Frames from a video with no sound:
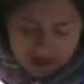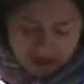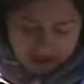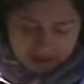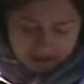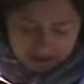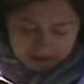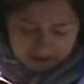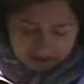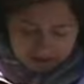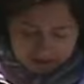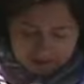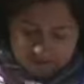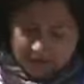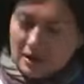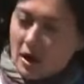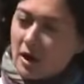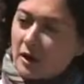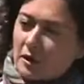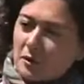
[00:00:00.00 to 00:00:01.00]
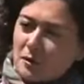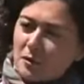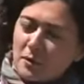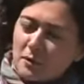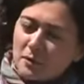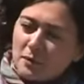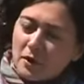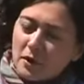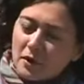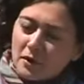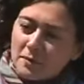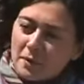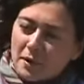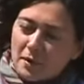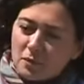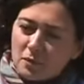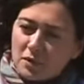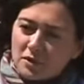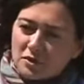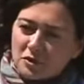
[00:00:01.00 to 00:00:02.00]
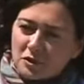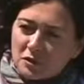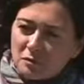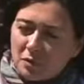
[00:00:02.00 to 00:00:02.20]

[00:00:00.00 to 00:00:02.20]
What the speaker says: to that? Is Occupy Wall